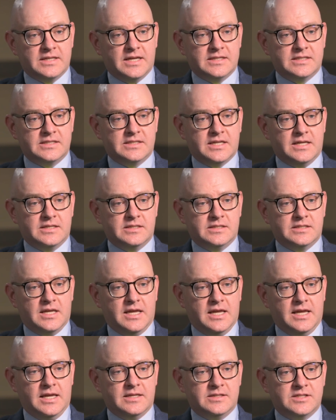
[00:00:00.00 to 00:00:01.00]
that sends
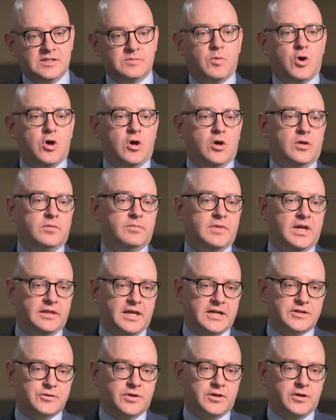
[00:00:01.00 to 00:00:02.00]
a small
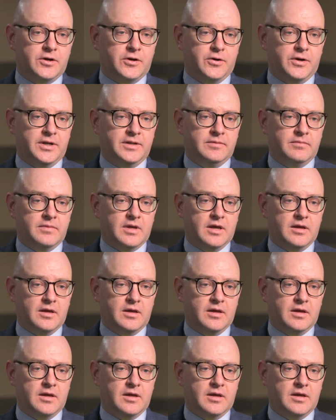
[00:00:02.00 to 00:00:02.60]
electric current